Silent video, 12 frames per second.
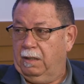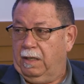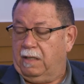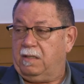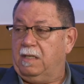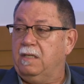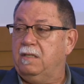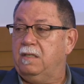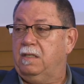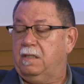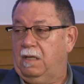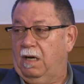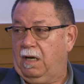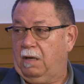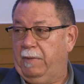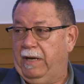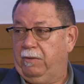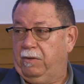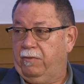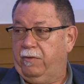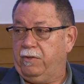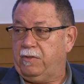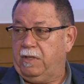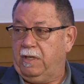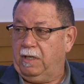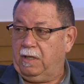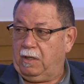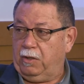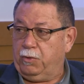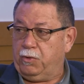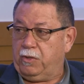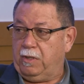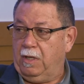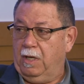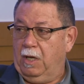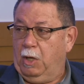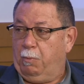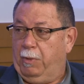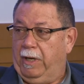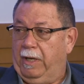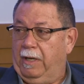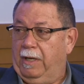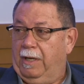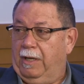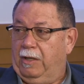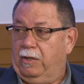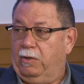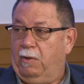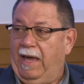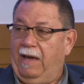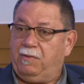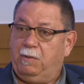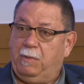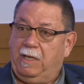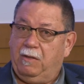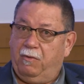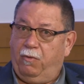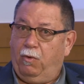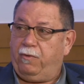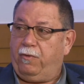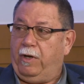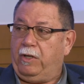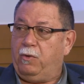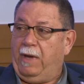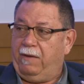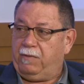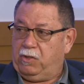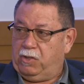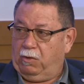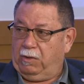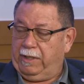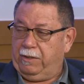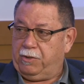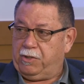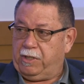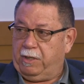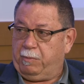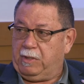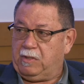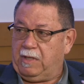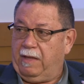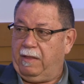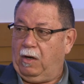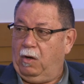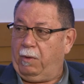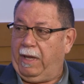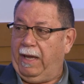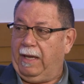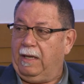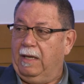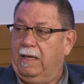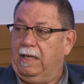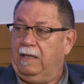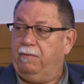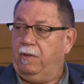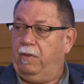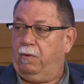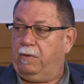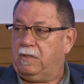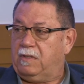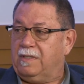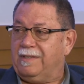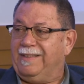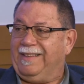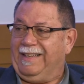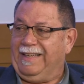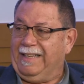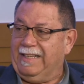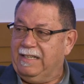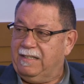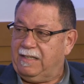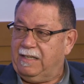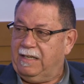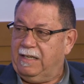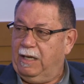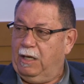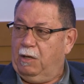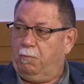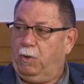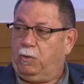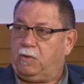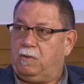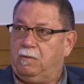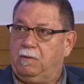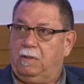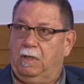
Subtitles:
It's easy to talk about diversity and inclusion, but you have to be in the forefront. You have to show leadership and say that, okay, even though this isn't the easy, most,